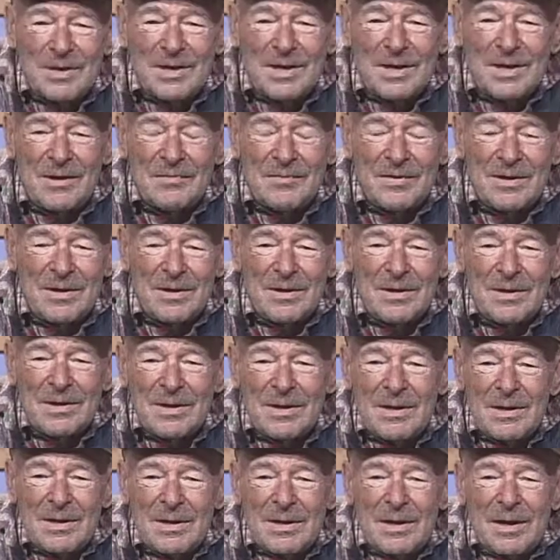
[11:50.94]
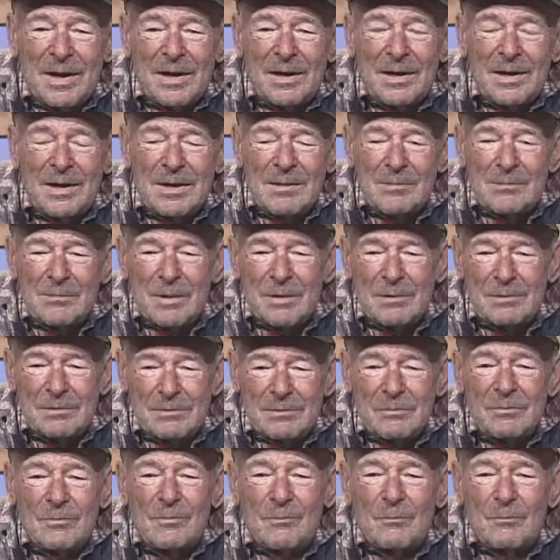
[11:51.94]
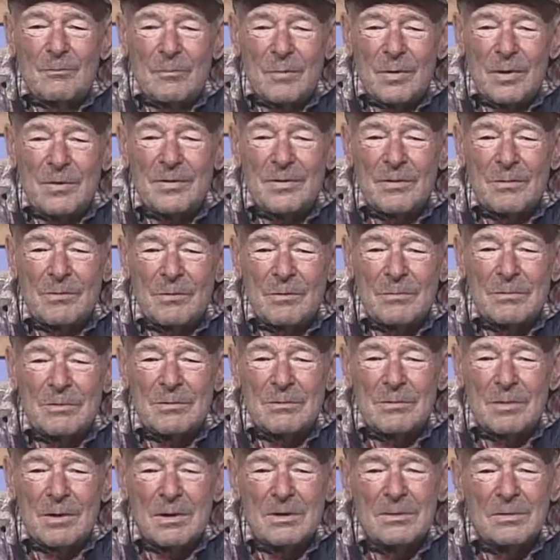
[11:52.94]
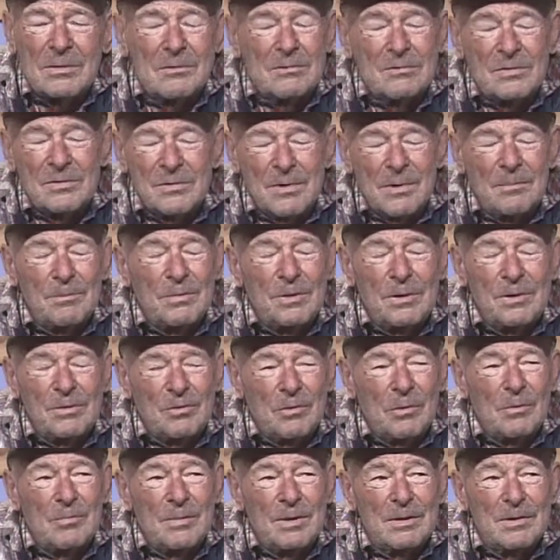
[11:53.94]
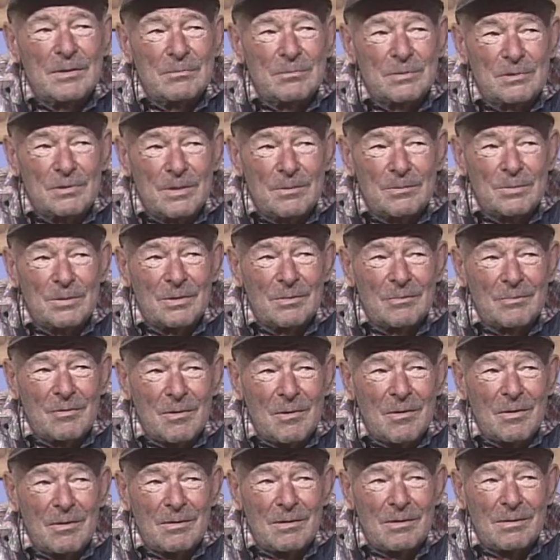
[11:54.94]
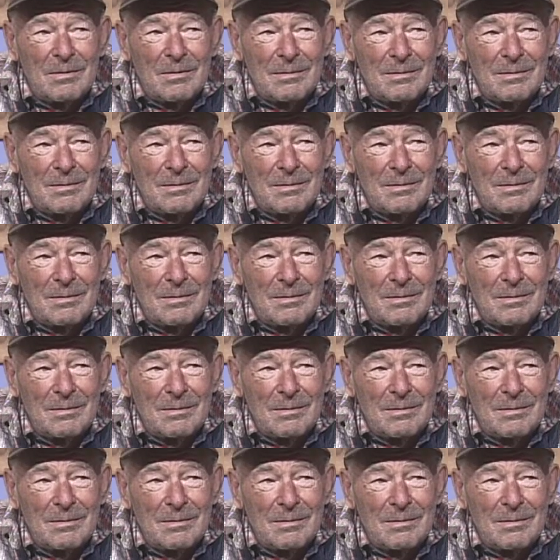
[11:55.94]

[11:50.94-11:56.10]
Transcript: down there, and I got about where the roads crossed, and there was something told me there was something wrong.